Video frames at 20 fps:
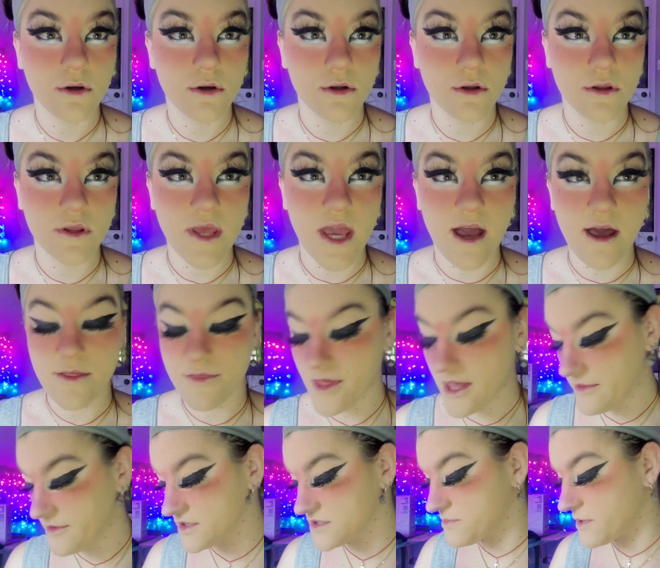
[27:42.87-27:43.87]
Yeah,
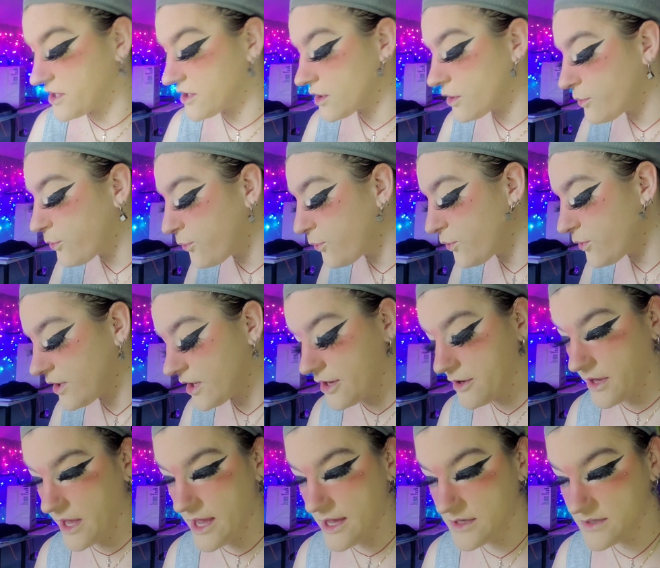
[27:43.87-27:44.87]
that looks better.
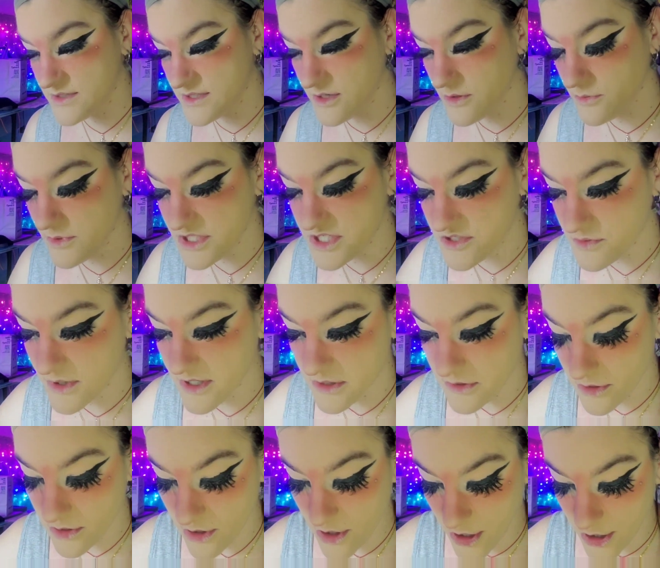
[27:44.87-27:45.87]
Okay, so we just went a
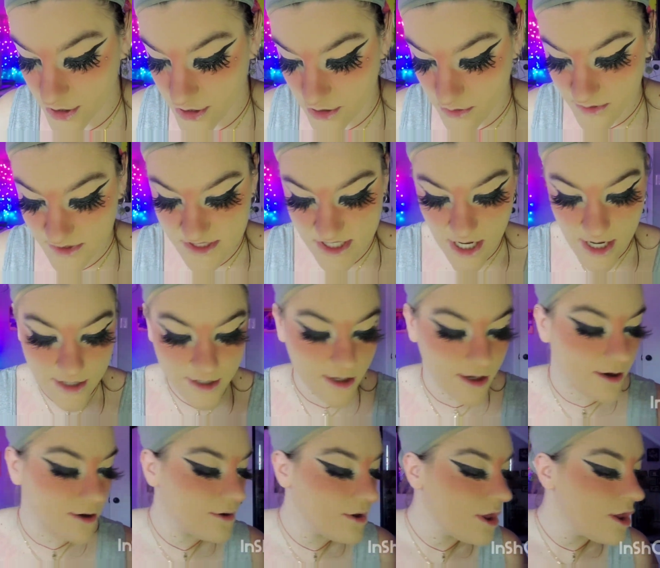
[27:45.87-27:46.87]
little harder with
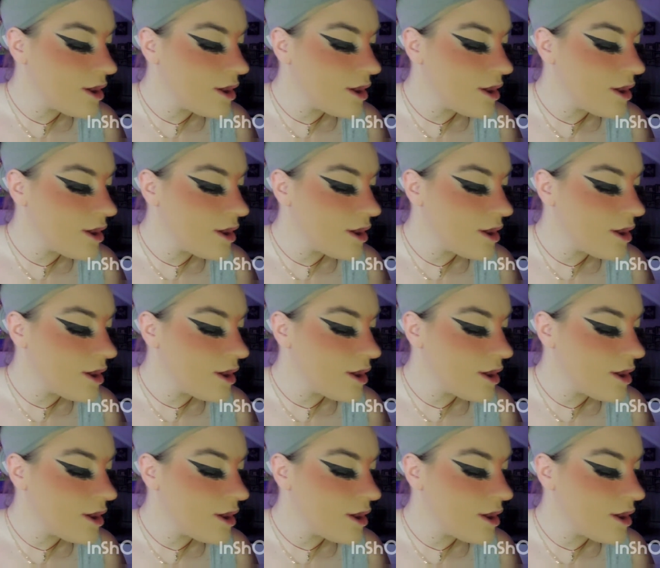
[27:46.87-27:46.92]
Taco.